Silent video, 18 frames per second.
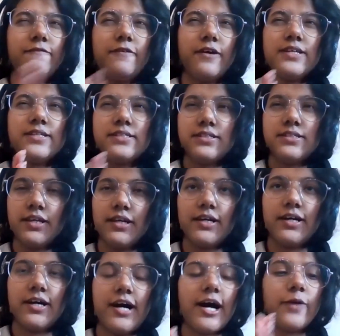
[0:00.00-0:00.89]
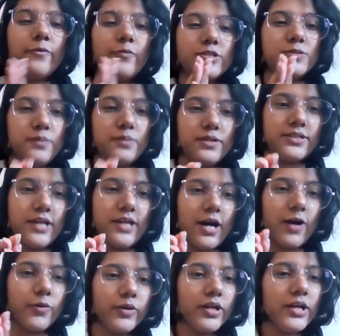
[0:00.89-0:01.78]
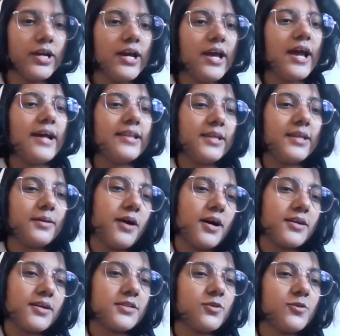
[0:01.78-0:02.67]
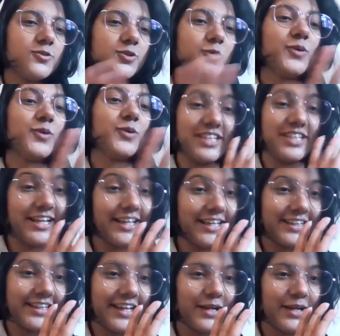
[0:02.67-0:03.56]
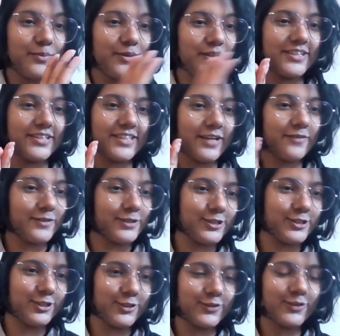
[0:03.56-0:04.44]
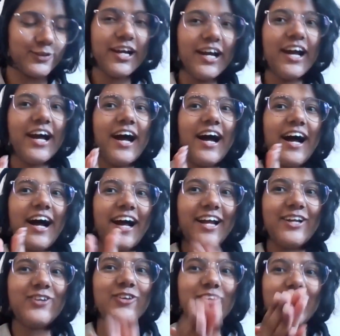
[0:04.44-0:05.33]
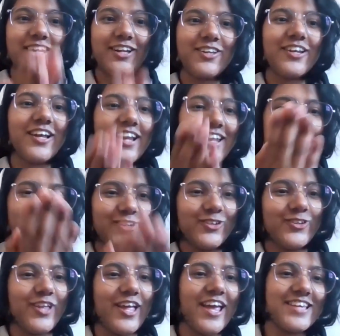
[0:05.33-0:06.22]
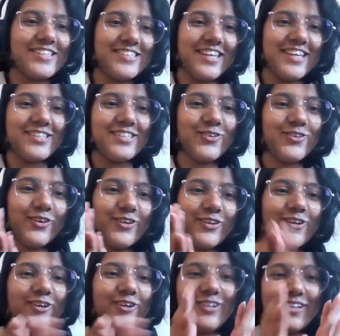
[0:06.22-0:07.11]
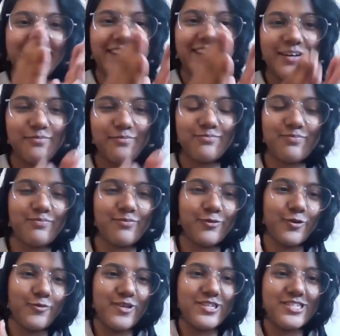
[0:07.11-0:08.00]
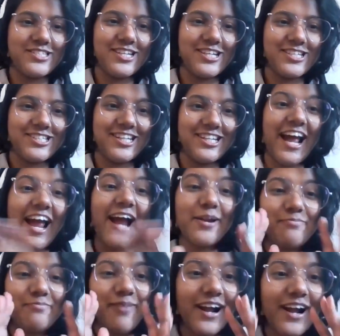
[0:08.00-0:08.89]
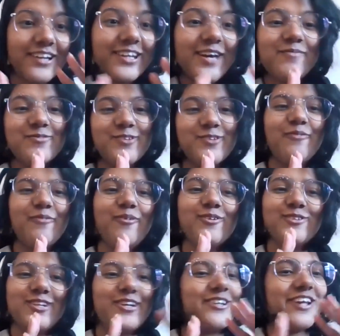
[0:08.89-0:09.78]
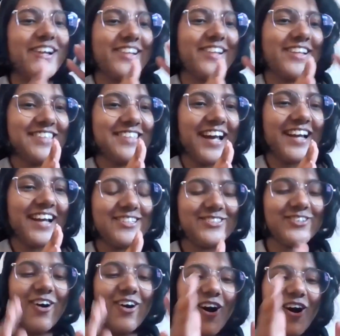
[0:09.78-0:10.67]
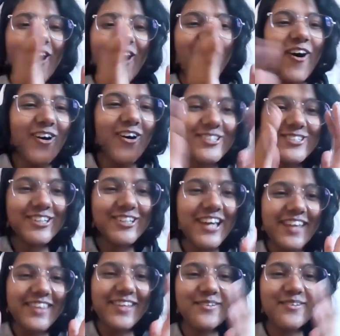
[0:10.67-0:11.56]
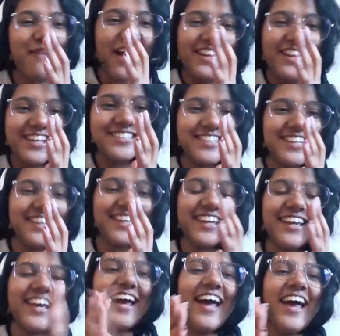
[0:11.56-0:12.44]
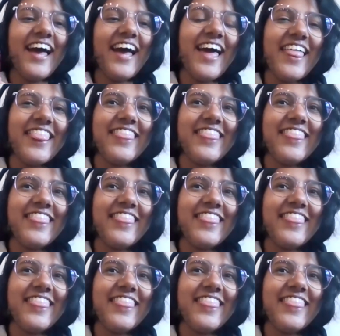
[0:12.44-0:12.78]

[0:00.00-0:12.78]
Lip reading: the first year I was a bit down, and the marks also was like that because I was new. I had to get the essays going on, the representation. I had part-time job also on the other side, so altogether managing.